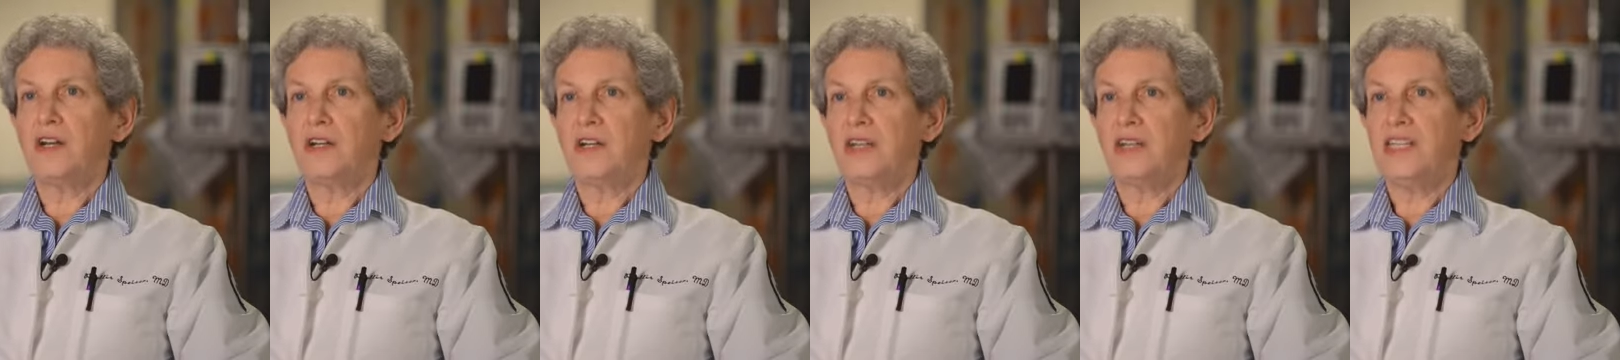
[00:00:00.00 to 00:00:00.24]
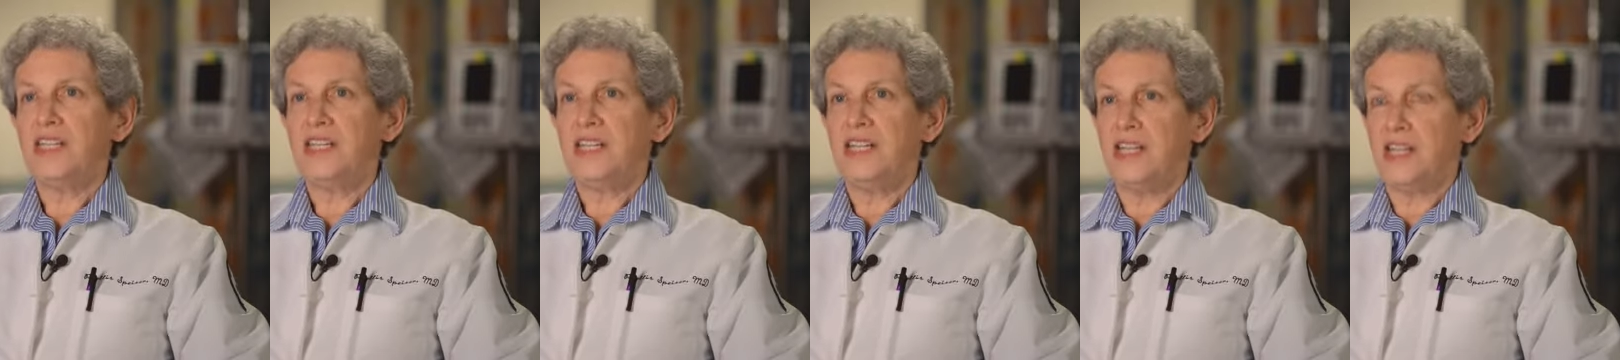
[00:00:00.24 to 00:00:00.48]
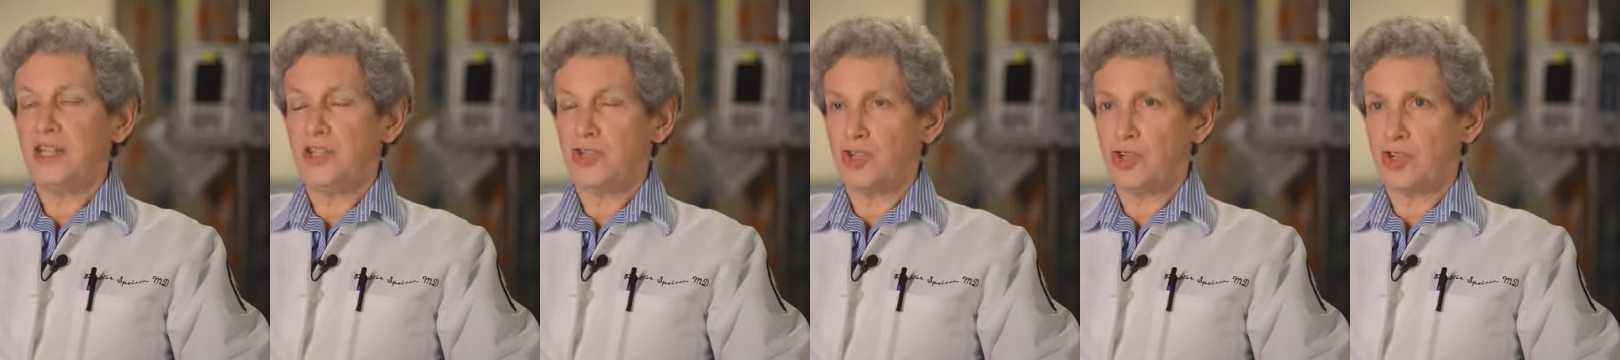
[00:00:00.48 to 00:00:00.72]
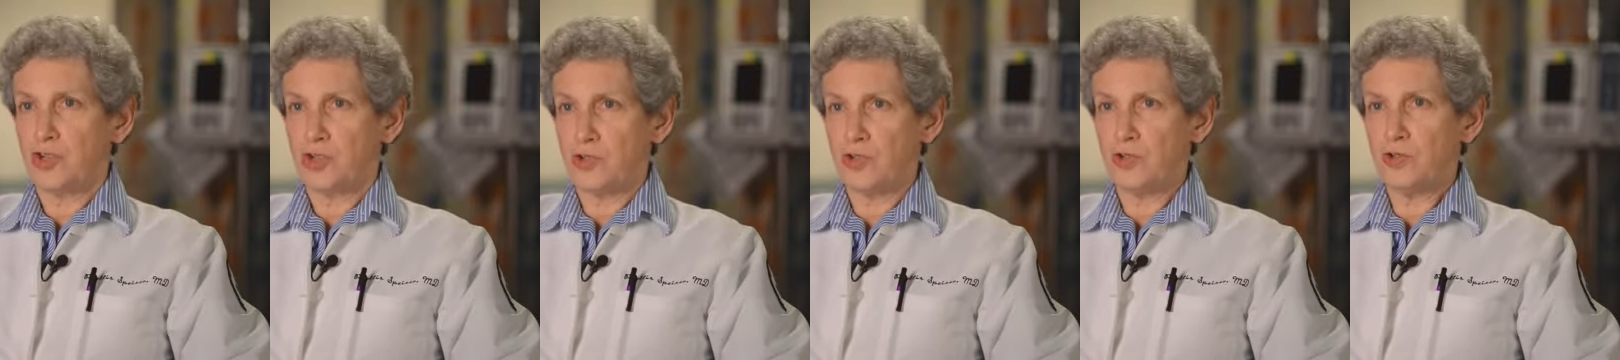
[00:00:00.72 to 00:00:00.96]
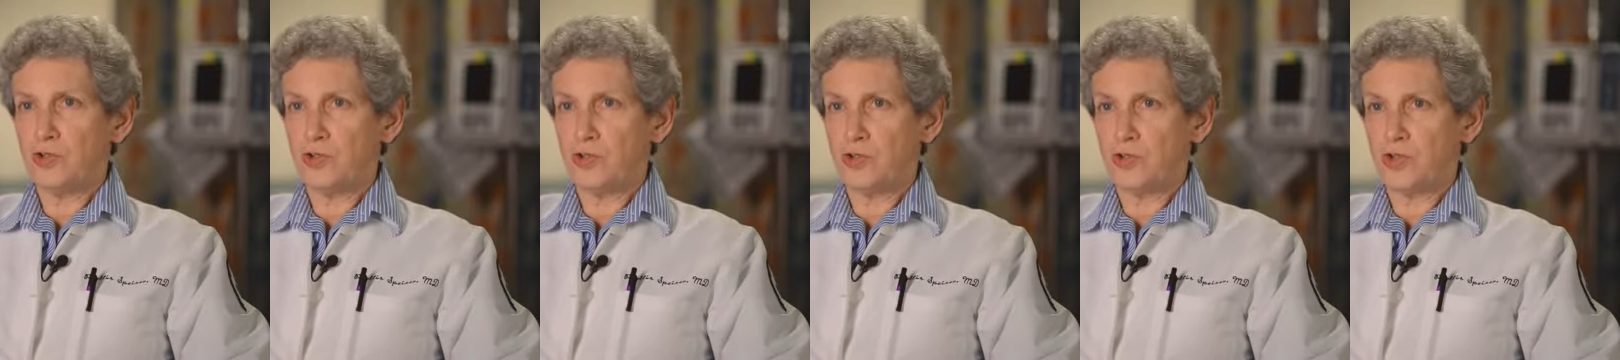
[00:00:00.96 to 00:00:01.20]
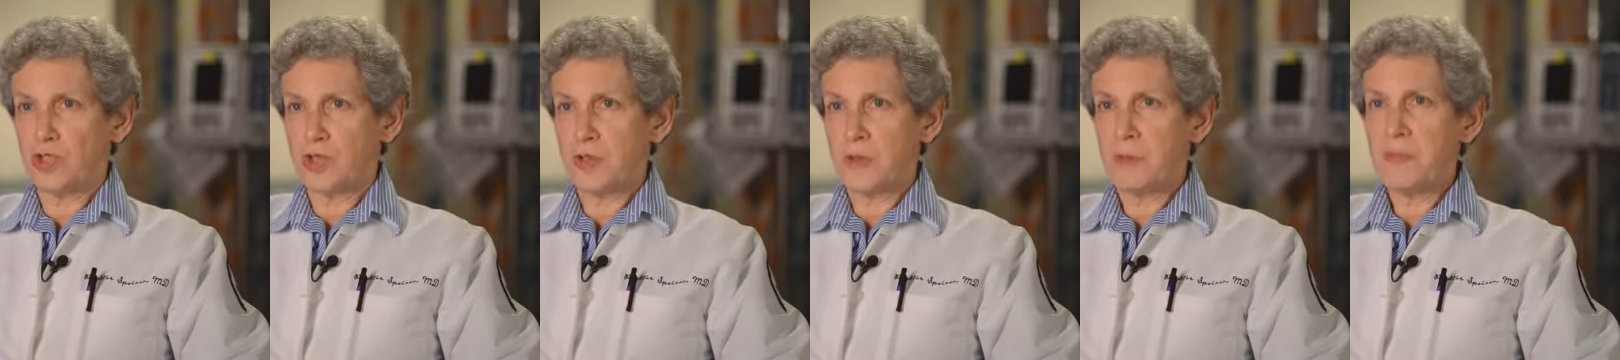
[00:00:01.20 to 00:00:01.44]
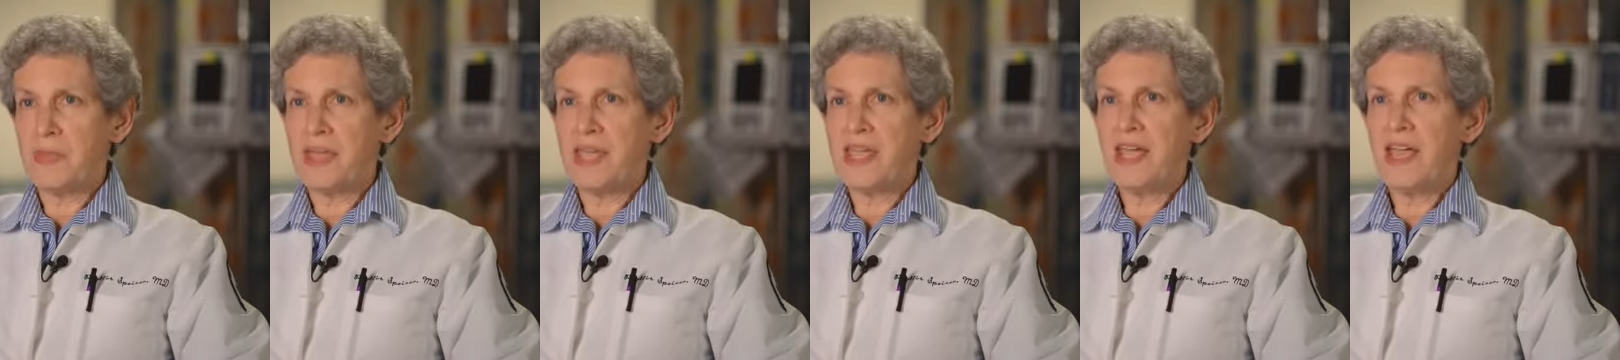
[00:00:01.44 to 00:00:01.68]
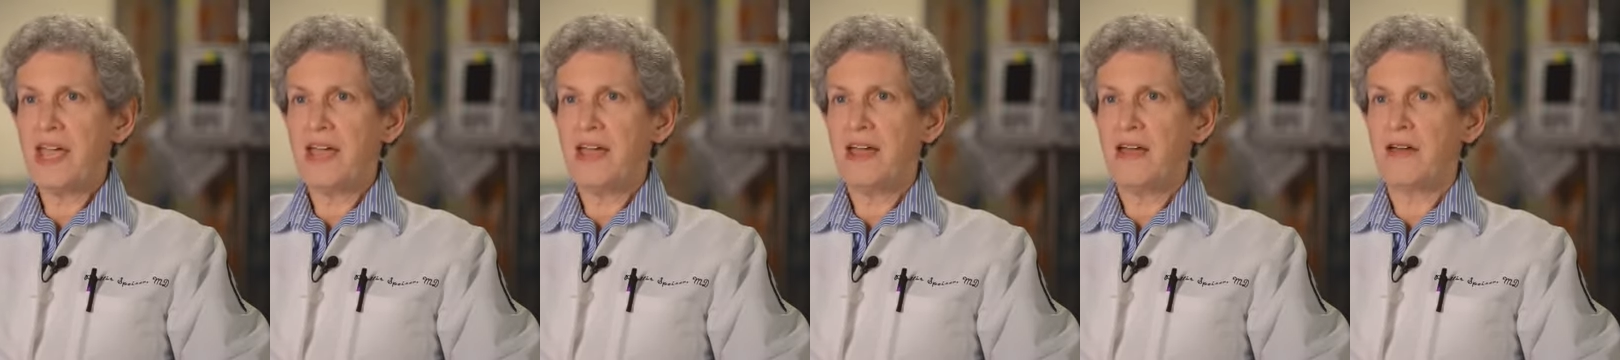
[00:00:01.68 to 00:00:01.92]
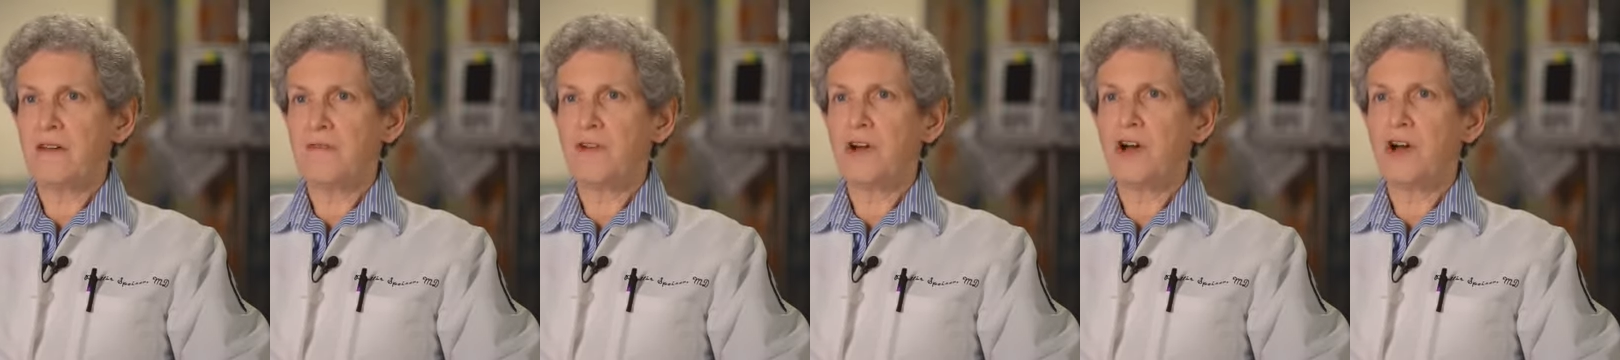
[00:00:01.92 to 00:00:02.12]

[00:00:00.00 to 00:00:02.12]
Teenage girls may have